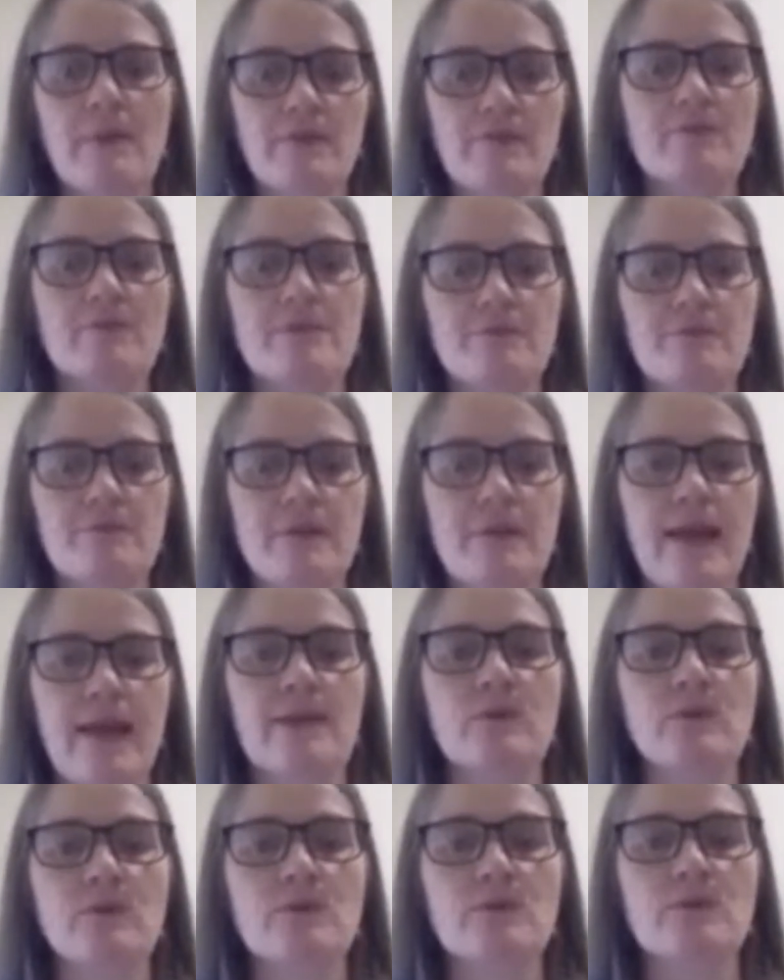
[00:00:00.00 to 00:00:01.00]
from different
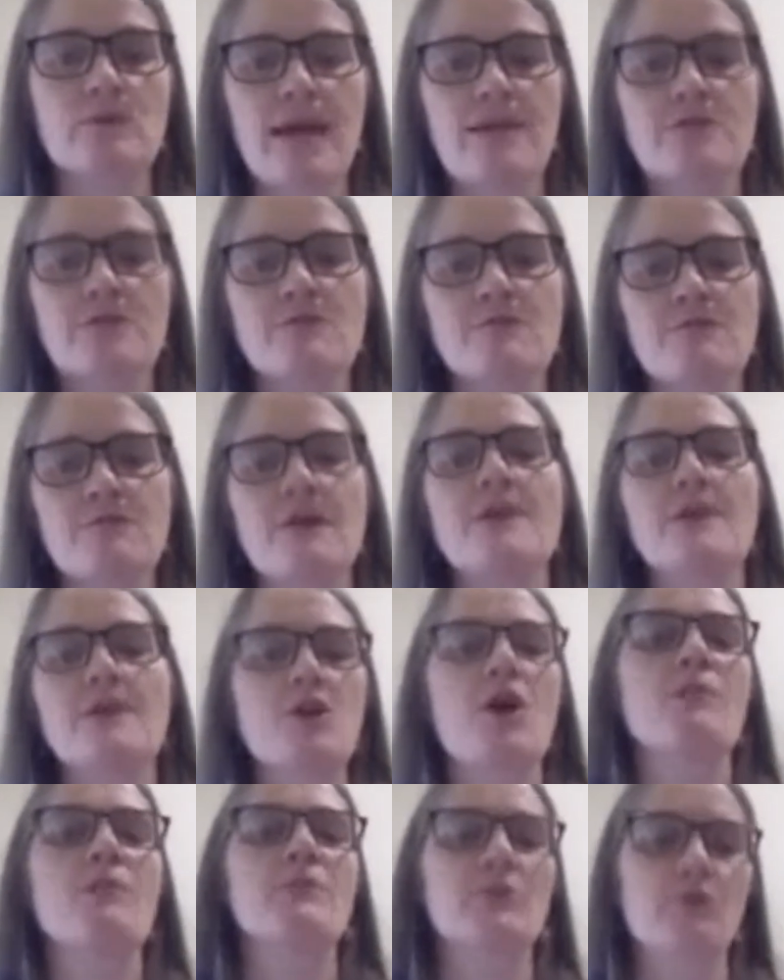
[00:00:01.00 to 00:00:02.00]
angles and to find a
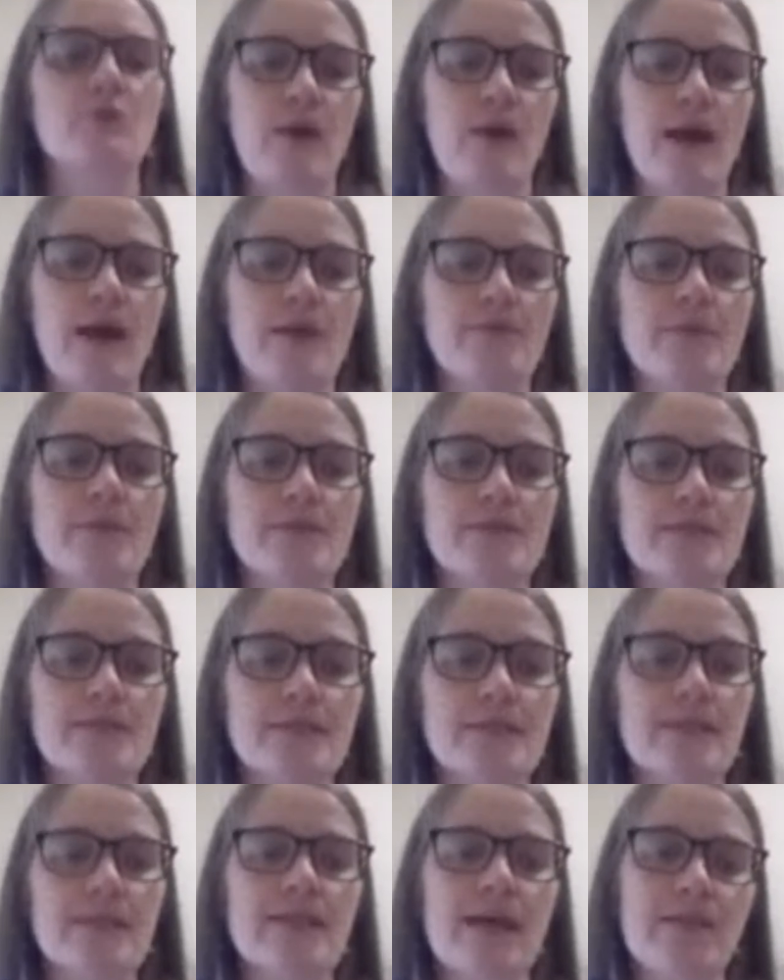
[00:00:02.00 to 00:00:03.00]
common ground that
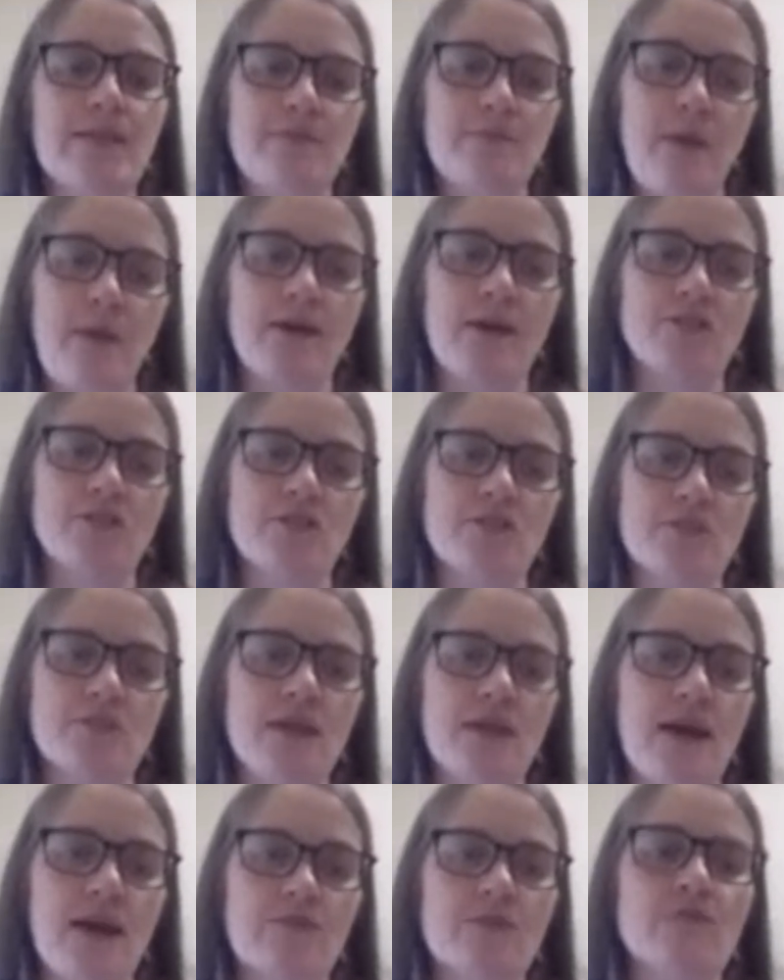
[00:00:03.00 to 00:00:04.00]
still allowed the partnership
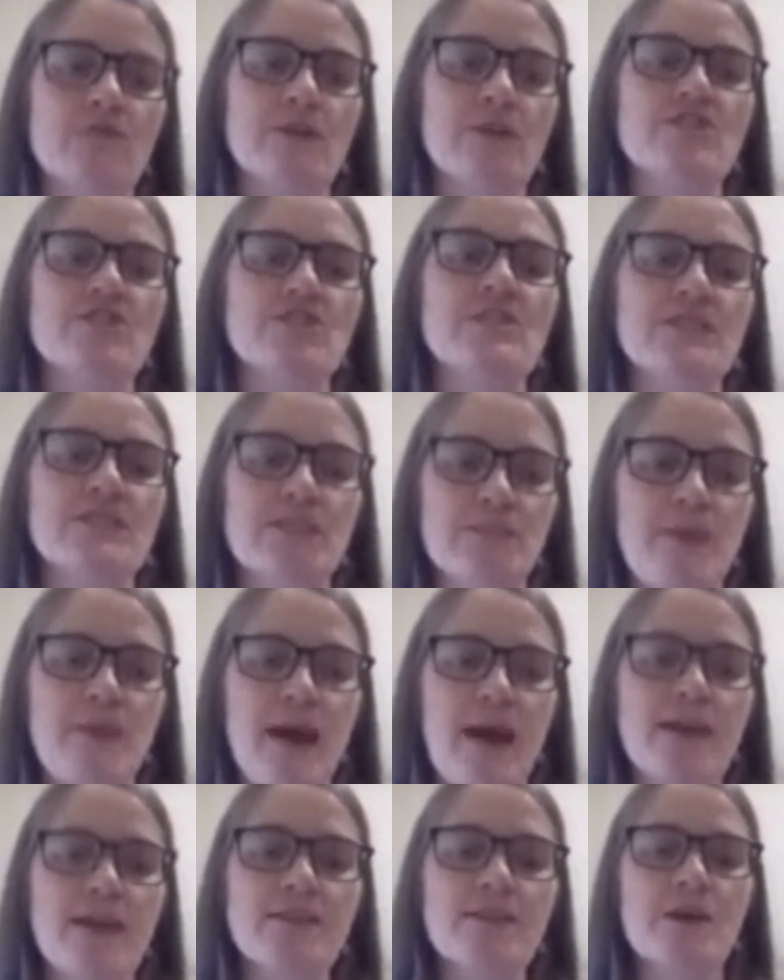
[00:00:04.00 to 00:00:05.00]
to have its reach and its
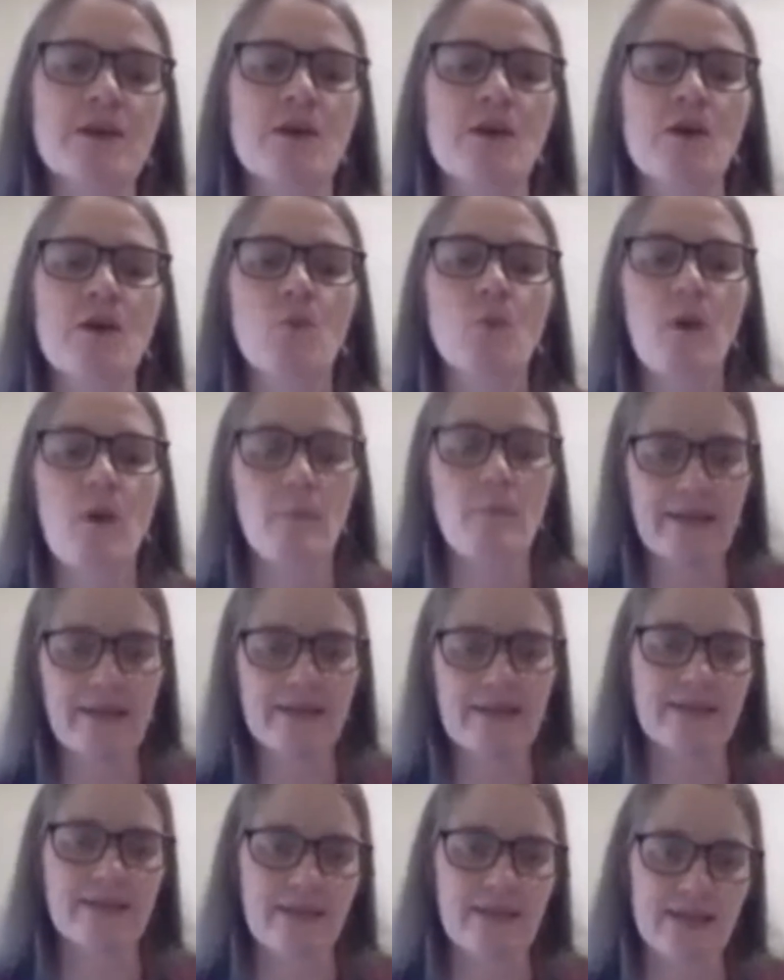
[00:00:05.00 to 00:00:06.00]
impact while meeting
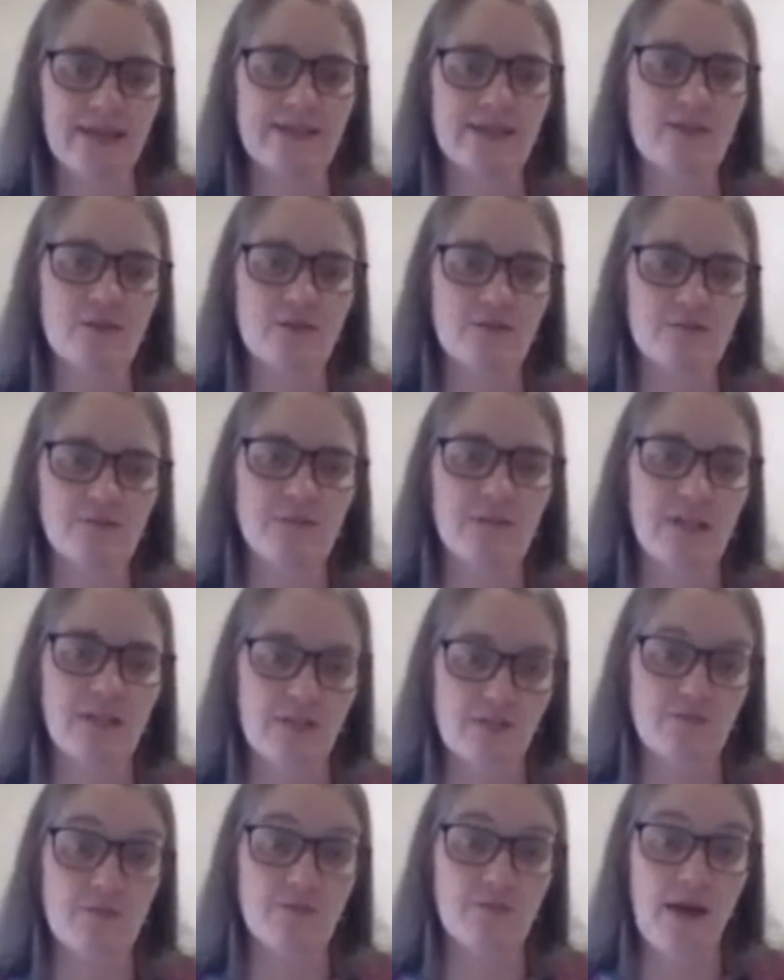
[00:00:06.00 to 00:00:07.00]
the needs of
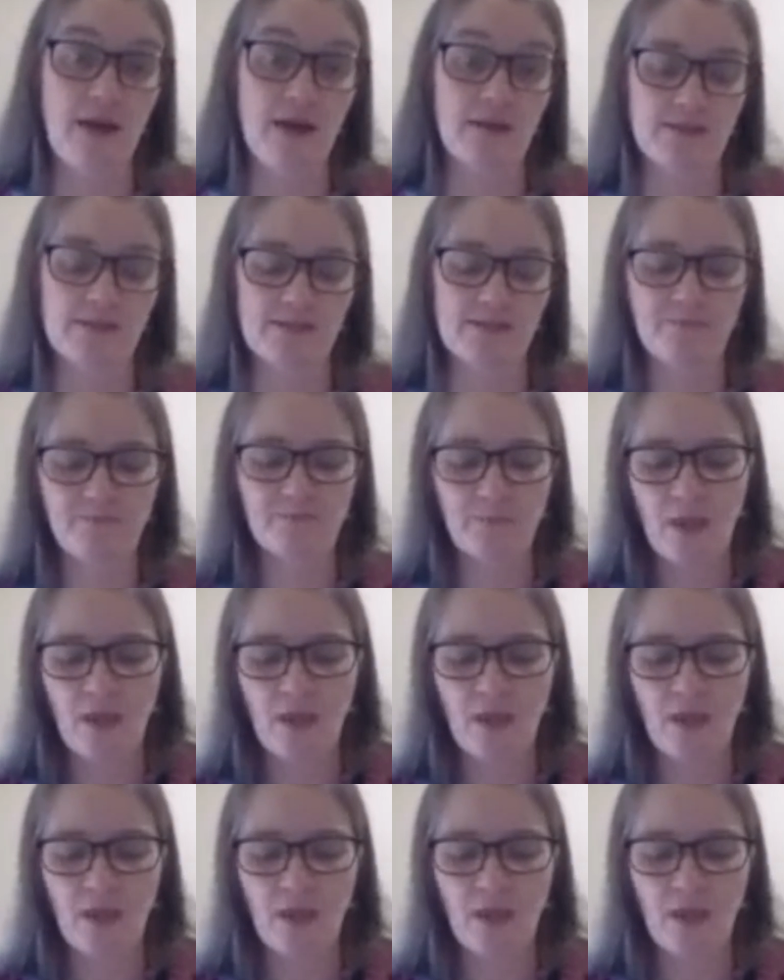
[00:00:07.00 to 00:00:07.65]
partners.